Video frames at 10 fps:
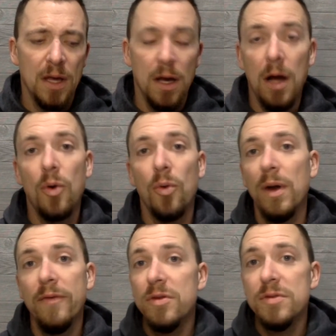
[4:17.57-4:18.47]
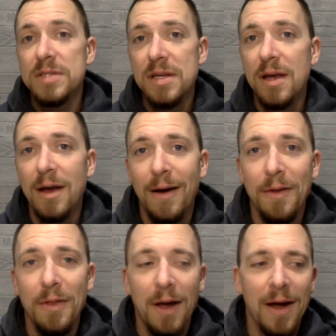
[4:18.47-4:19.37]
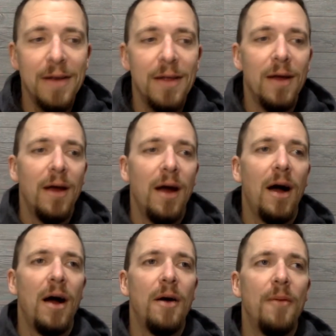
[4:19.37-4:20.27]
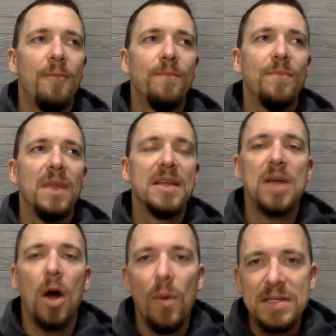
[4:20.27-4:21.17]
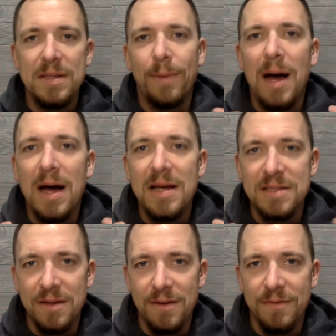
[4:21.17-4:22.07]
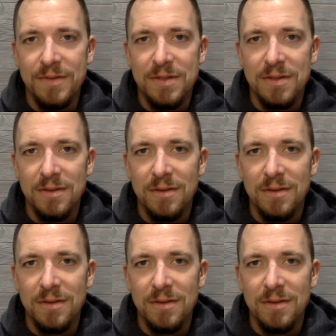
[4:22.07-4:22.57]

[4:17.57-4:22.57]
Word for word: Uh, or whatever you see online. Um, it's always the positives.